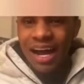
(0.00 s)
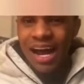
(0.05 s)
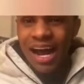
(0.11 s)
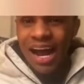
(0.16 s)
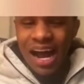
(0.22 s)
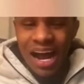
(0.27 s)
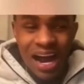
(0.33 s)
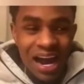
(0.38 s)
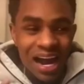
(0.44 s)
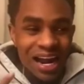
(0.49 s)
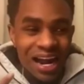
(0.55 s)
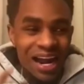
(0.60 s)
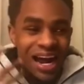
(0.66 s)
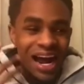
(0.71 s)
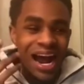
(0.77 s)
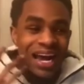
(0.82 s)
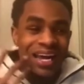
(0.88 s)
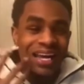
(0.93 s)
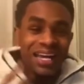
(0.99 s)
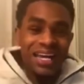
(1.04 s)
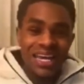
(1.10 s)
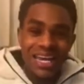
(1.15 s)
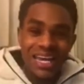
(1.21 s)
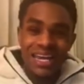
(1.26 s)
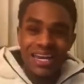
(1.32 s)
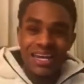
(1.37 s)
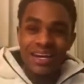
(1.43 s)
I, I, get
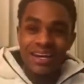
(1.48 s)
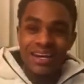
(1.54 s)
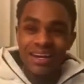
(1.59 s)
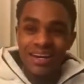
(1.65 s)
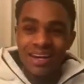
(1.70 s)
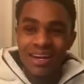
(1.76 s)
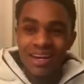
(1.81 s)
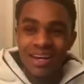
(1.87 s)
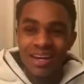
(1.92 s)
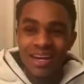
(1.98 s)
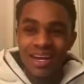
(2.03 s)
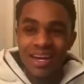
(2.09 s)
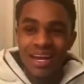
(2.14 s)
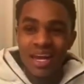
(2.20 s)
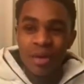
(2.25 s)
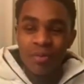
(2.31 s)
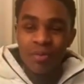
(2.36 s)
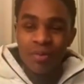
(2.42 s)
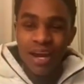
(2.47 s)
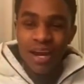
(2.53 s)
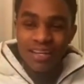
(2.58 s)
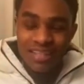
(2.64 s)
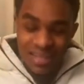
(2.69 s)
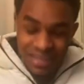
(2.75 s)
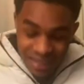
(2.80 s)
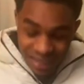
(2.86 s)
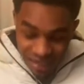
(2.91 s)
hit, and as
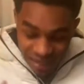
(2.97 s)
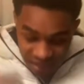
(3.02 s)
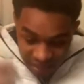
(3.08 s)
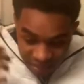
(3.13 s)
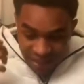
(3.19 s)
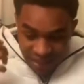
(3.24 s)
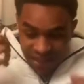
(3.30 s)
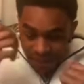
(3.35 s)
I get hit, like